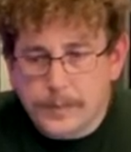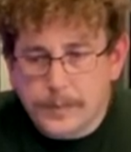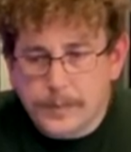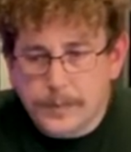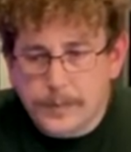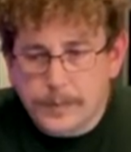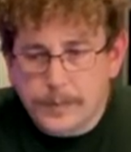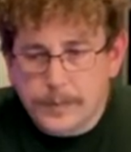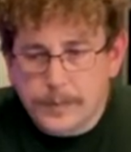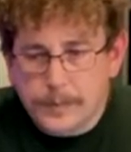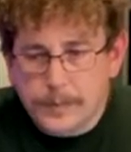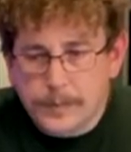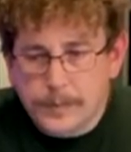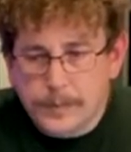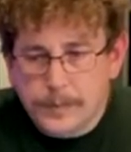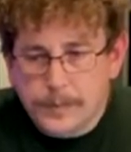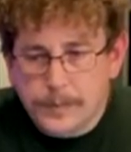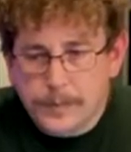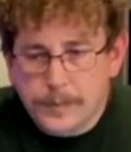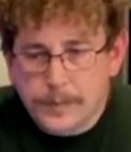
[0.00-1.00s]

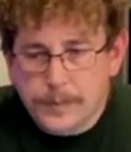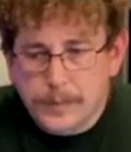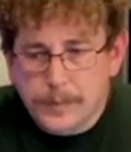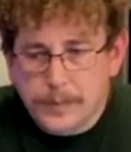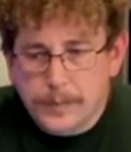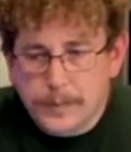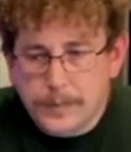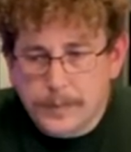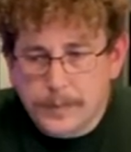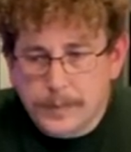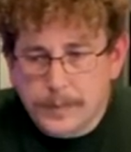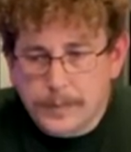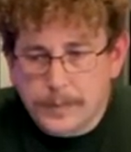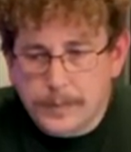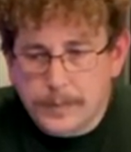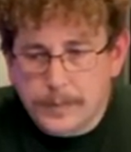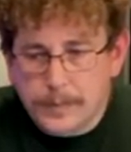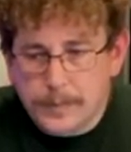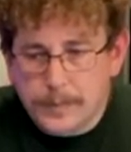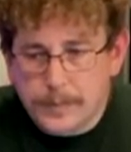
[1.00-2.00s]

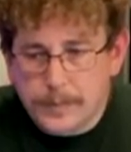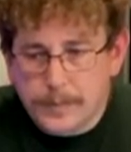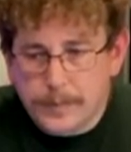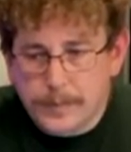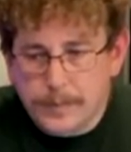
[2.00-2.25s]
The person shown says nothing.